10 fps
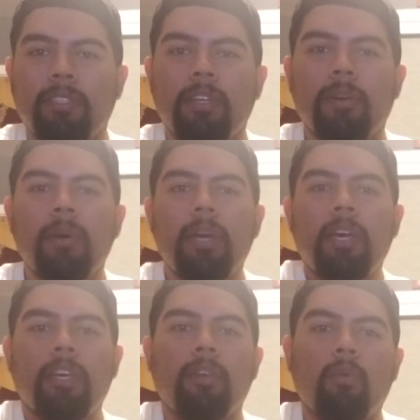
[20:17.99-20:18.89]

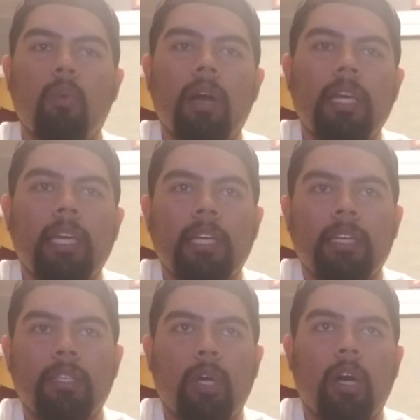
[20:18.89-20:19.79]
You want to get a
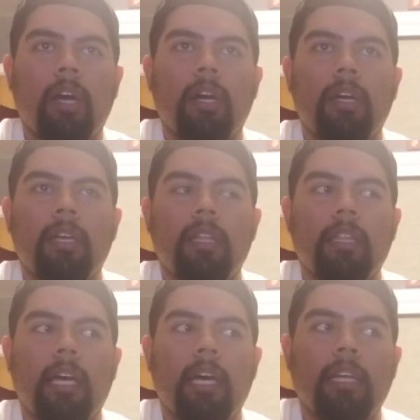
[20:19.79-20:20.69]
guitar
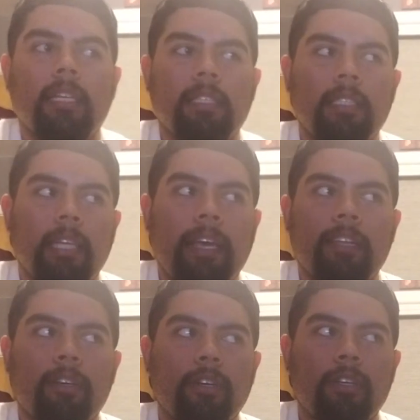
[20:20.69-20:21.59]
that is
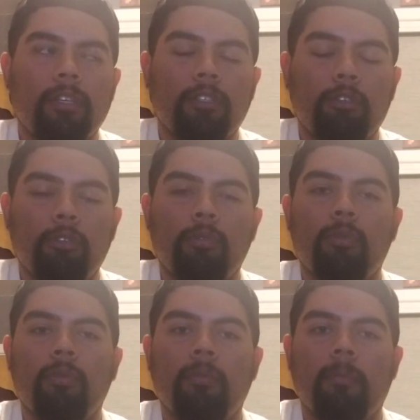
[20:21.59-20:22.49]
tailored
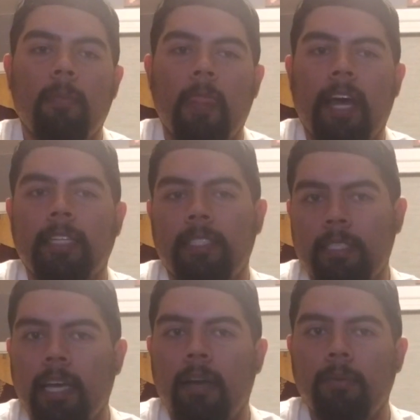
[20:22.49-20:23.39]
to that
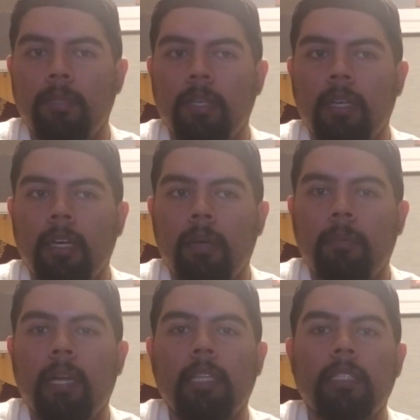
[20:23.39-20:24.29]
sound,
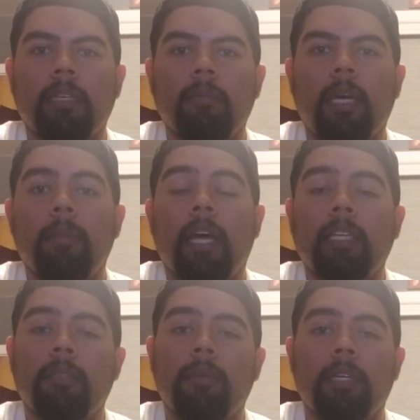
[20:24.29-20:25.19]
but at the same time it
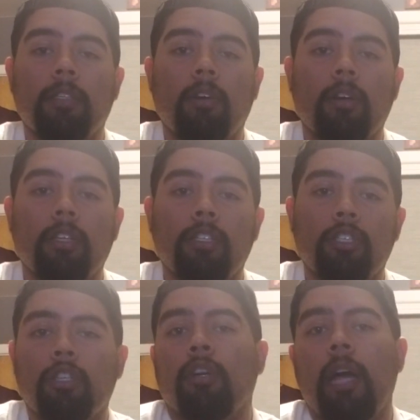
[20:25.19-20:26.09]
has to be a guitar
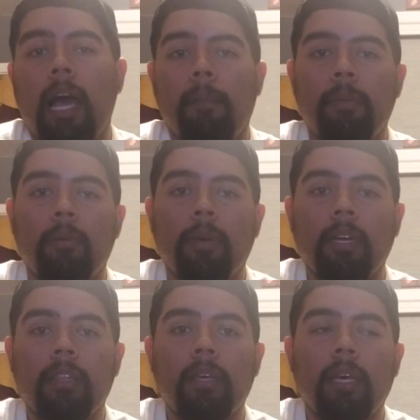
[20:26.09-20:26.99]
that you're happy
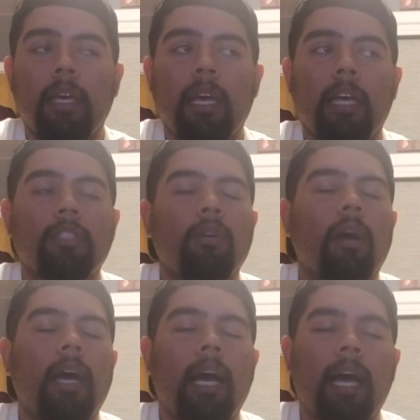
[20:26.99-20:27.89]
with. And so
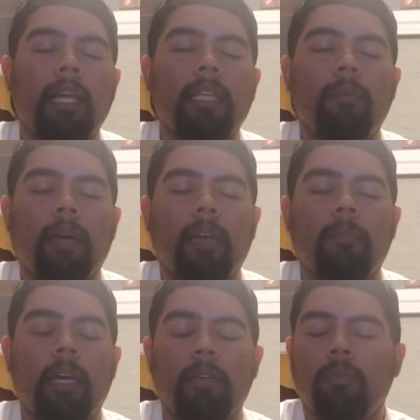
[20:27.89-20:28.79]
I highly
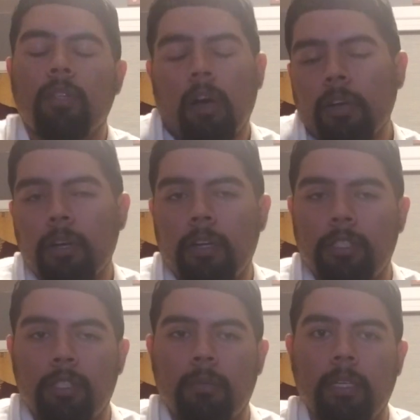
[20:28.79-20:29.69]
recommend, with all your
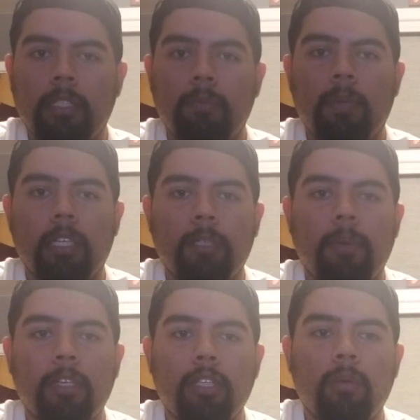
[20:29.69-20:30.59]
instruments, but
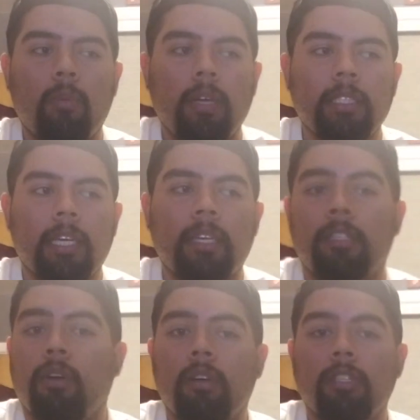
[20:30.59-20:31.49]
especially ones like
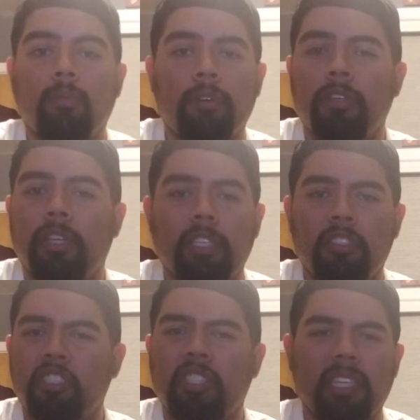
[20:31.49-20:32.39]
guitars where you can
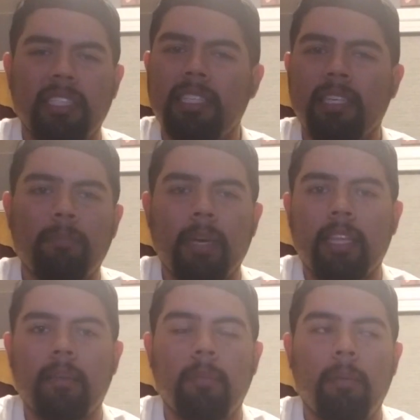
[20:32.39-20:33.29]
just easily
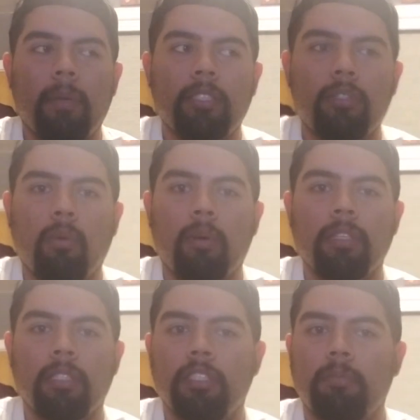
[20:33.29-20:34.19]
pick them up at
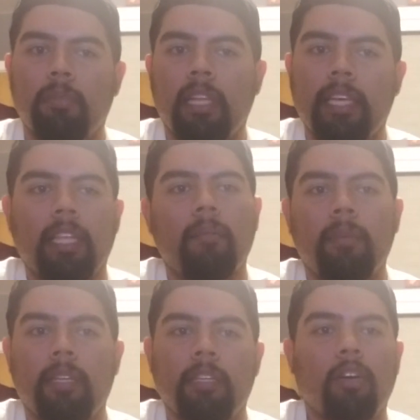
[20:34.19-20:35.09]
stores and just play
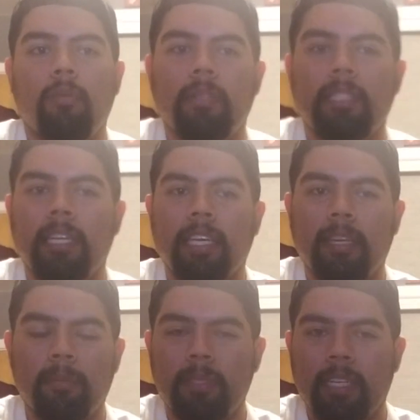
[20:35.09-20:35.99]
them and no one's going to
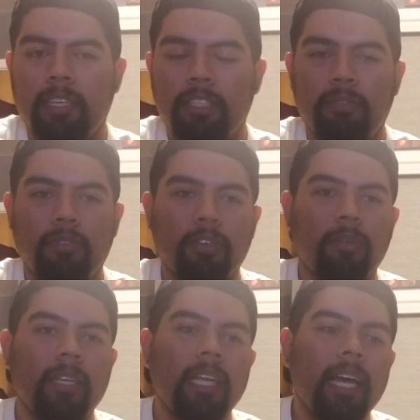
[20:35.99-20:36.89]
get upset at you for
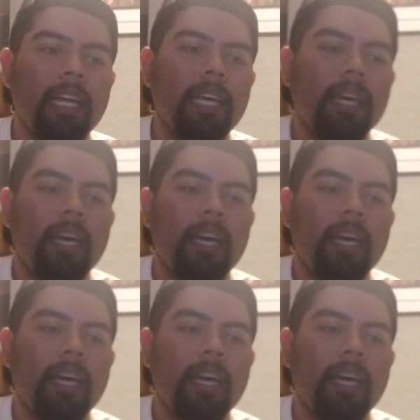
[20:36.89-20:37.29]
doing that.